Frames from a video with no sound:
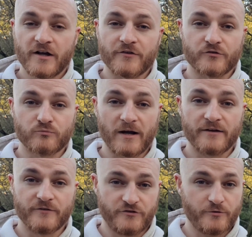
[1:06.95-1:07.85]
that's
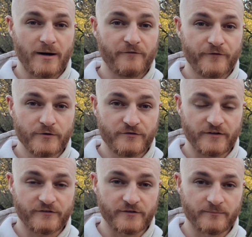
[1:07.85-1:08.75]
relevant to our food
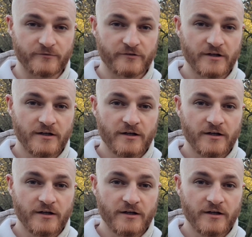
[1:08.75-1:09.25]
systems.